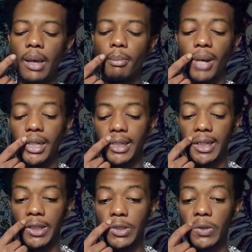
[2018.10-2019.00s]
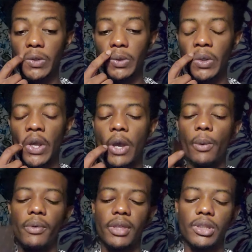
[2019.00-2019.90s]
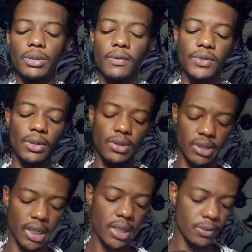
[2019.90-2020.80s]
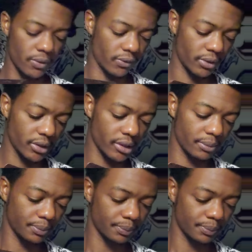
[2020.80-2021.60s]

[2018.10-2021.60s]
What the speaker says: burdening to you. With the Two of Swords in reverse.